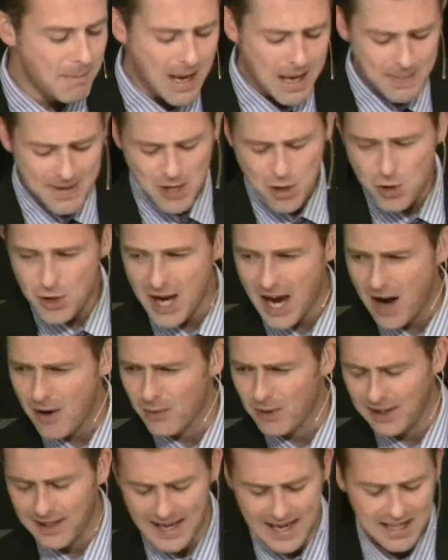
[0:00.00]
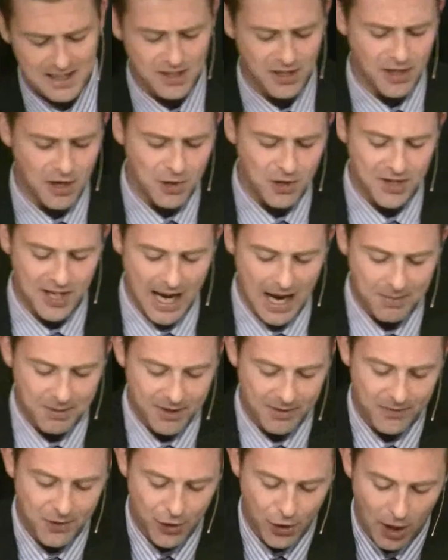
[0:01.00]
maybe you can't relate to those types
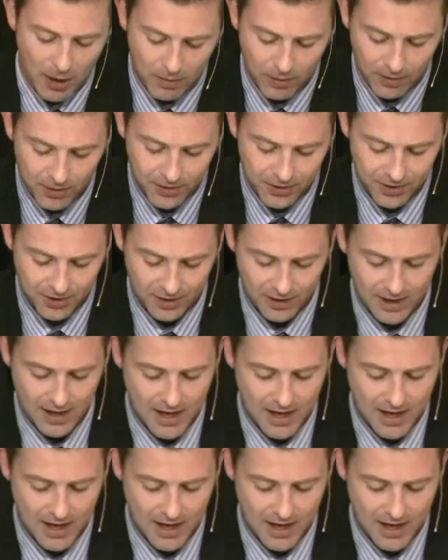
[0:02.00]
of troubles.